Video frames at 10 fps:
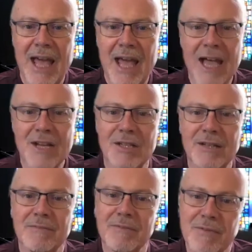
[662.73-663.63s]

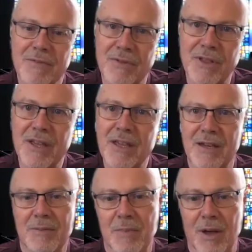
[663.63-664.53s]
Actually,
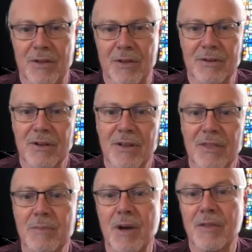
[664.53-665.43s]
the mother
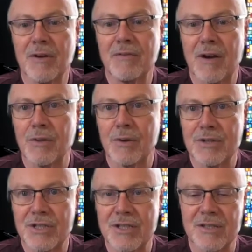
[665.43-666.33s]
of our
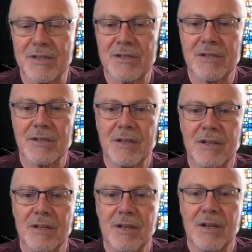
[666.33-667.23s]
Lord Jesus.
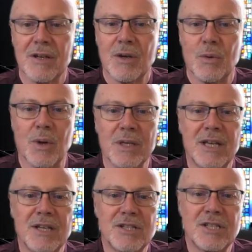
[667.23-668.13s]
One
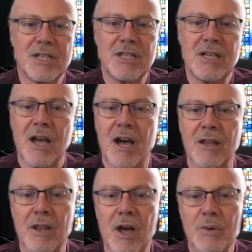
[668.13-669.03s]
day she,
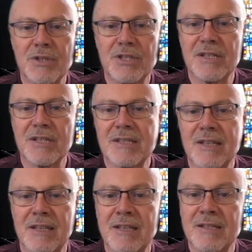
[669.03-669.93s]
along with Jesus
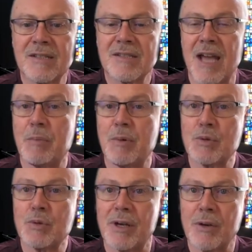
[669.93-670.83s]
and his
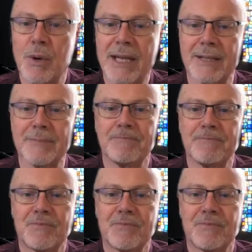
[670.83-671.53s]
disciples, were at a wedding.